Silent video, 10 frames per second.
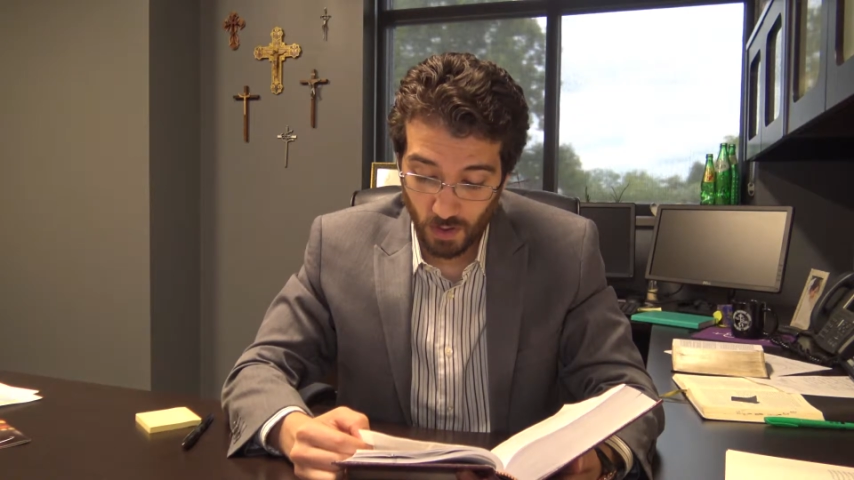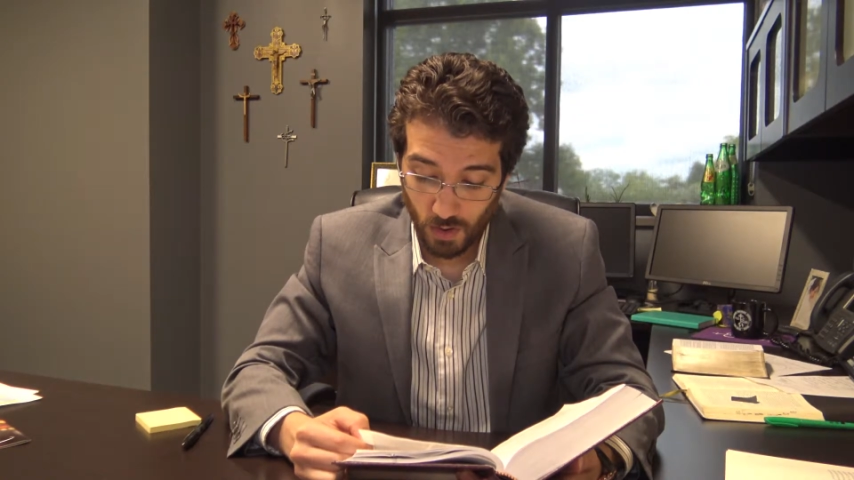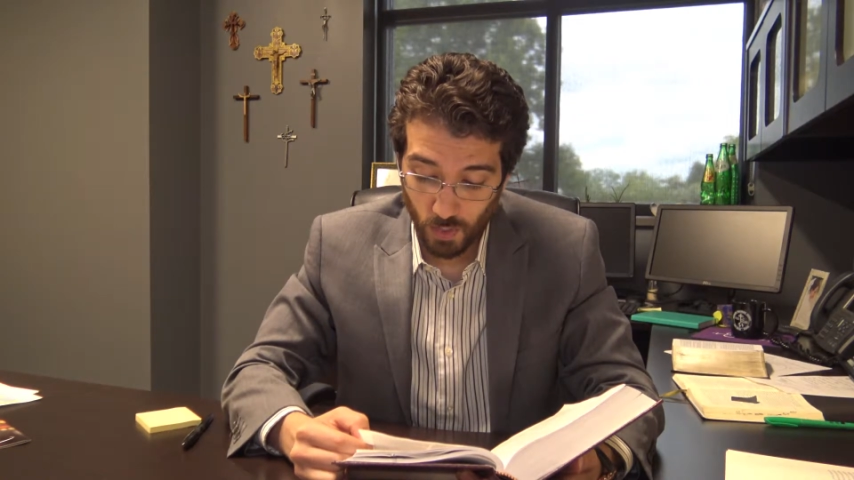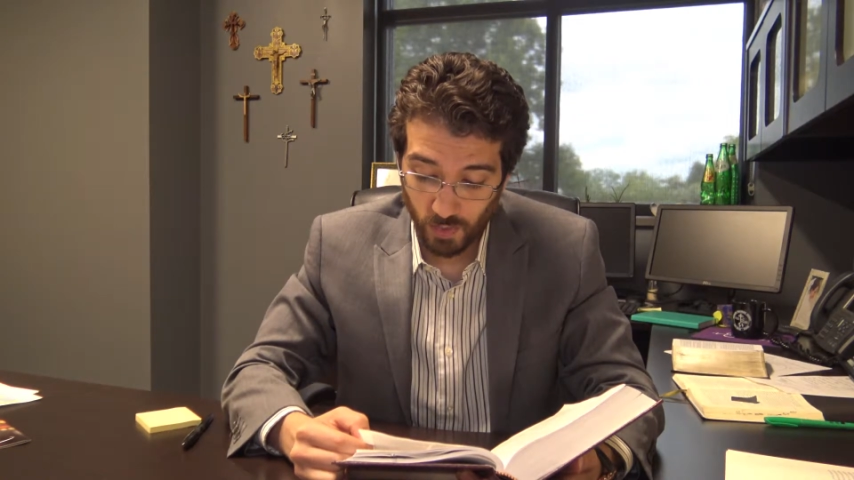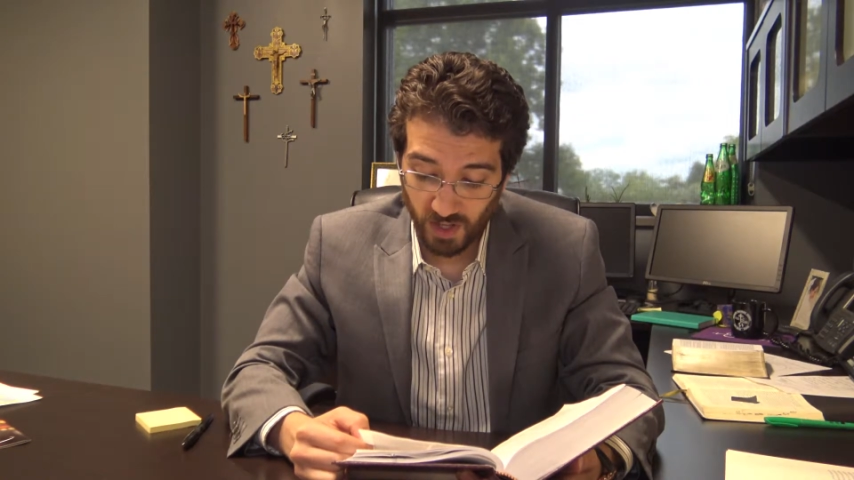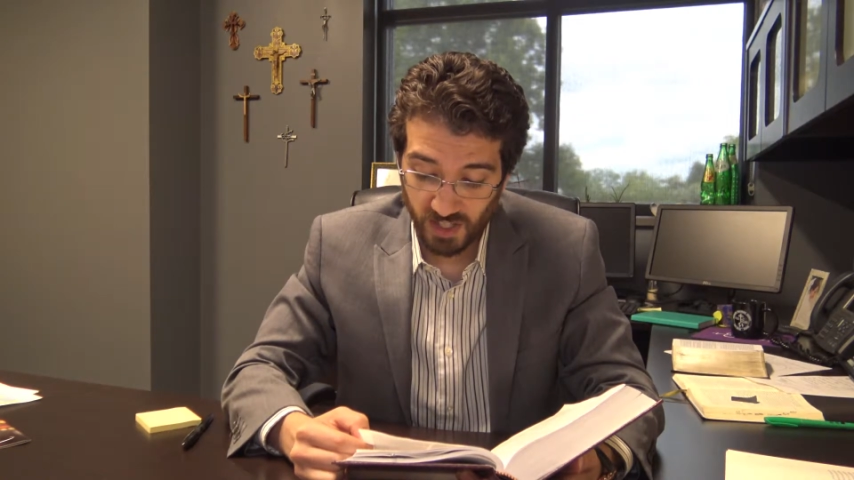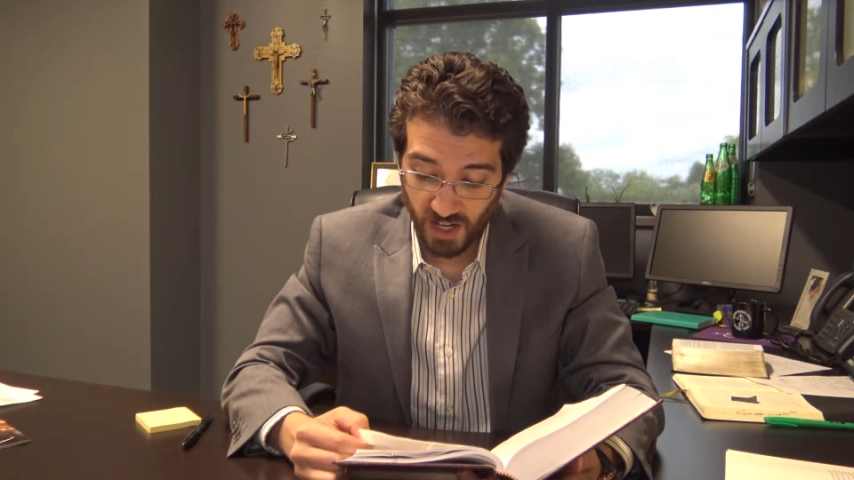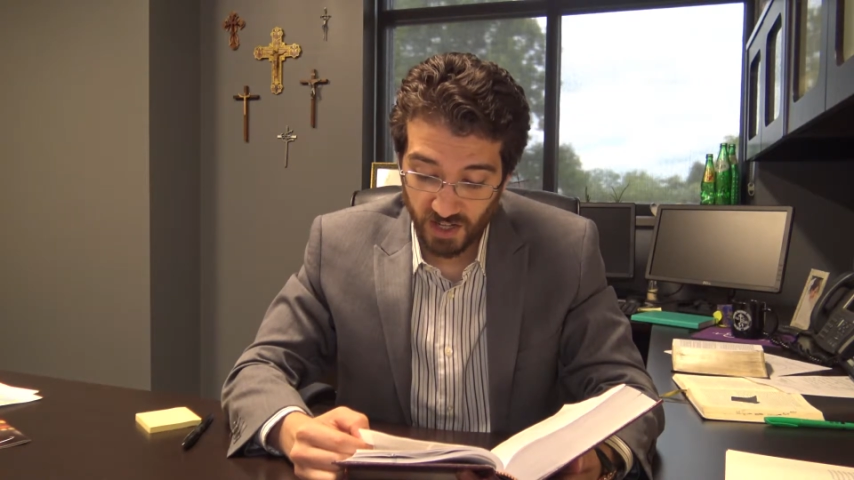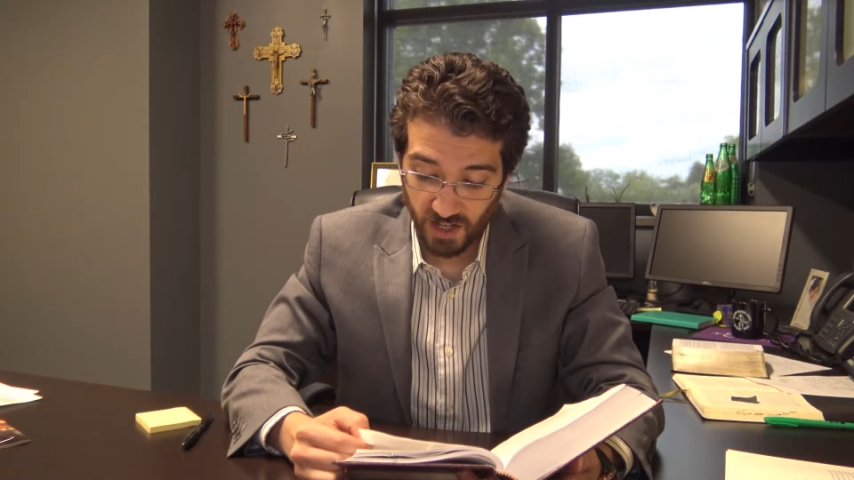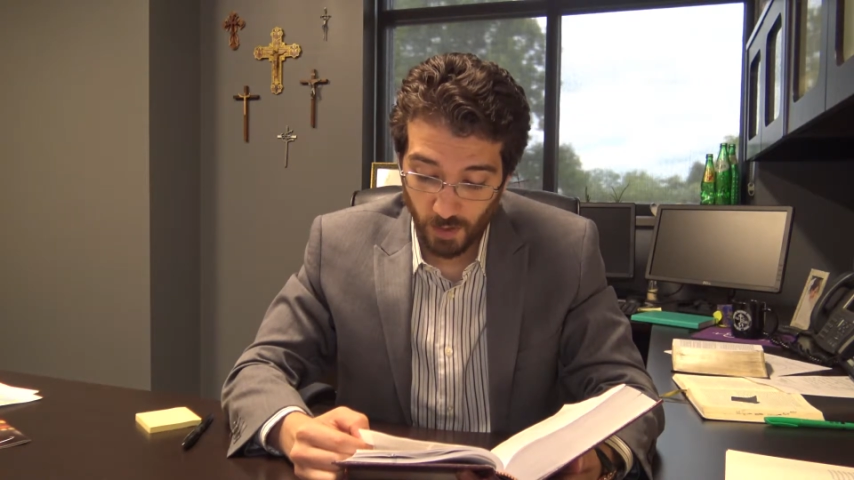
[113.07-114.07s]
When they
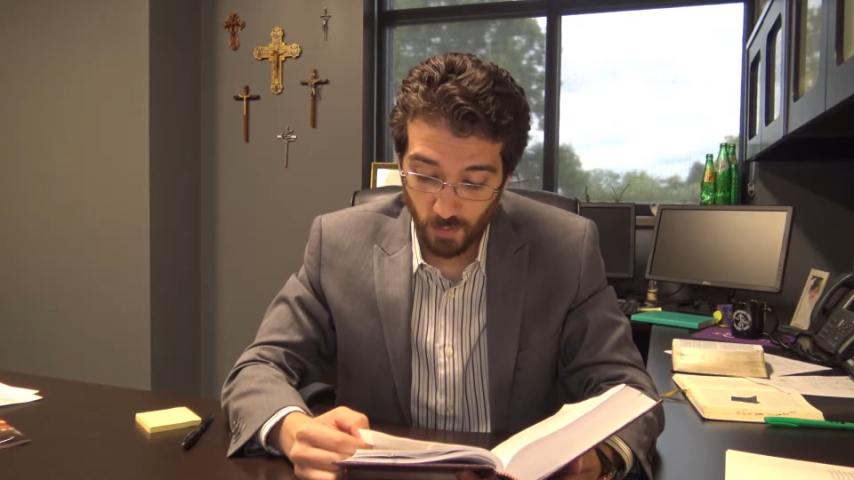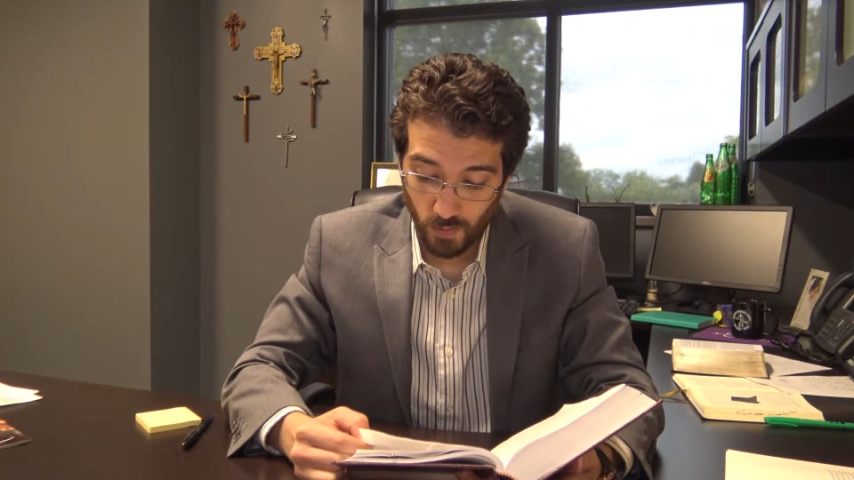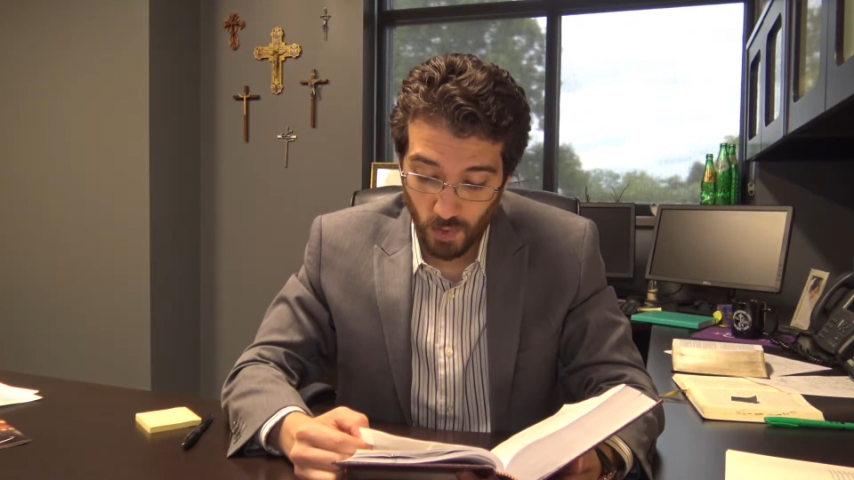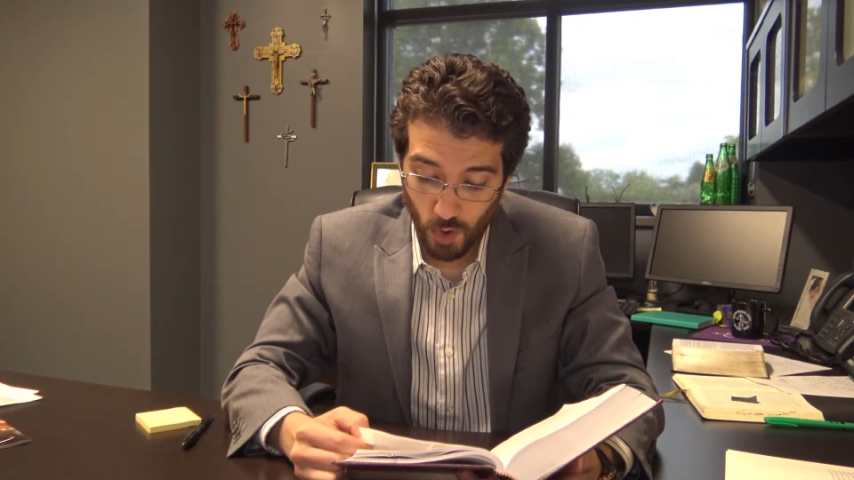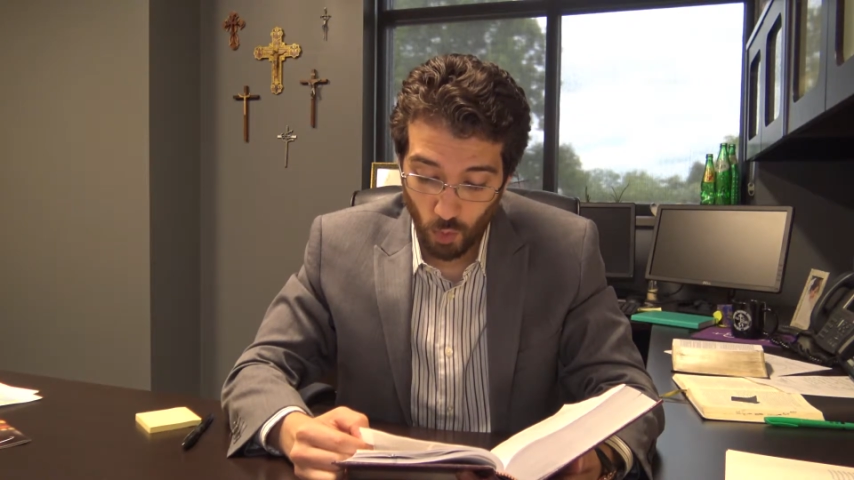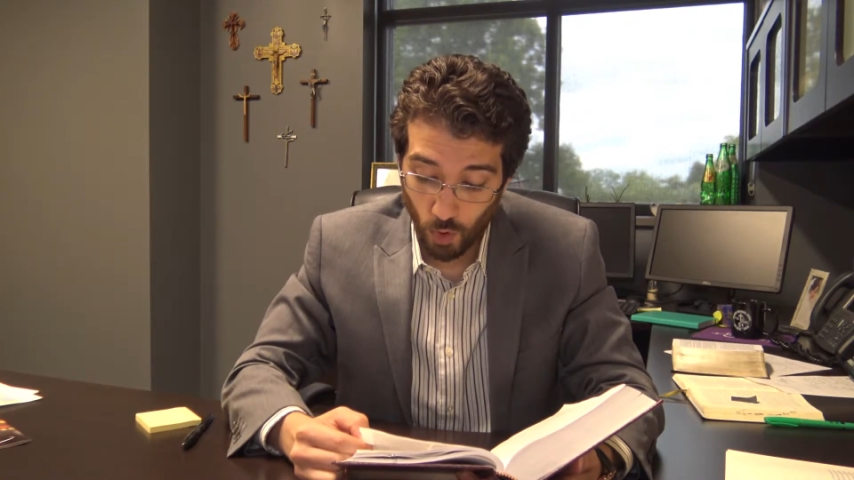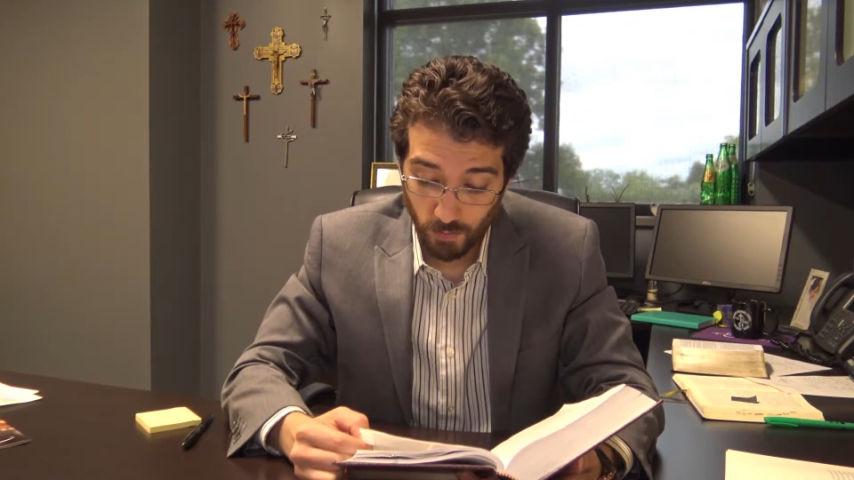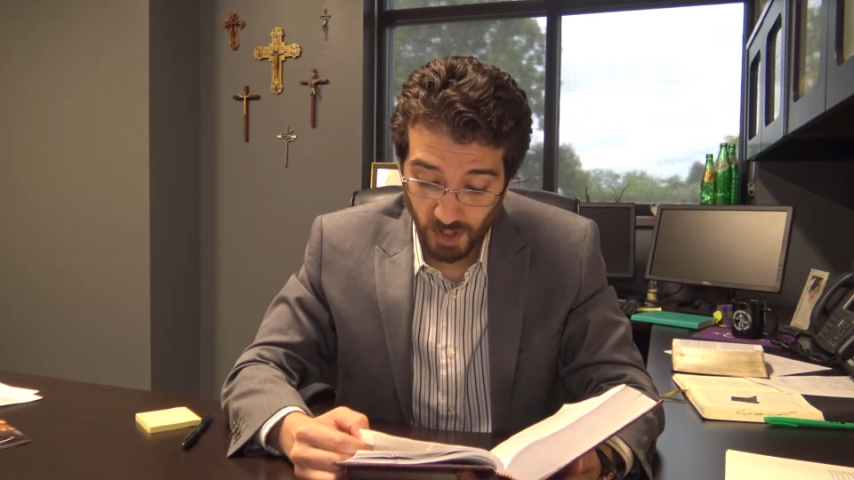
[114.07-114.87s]
said to him, "What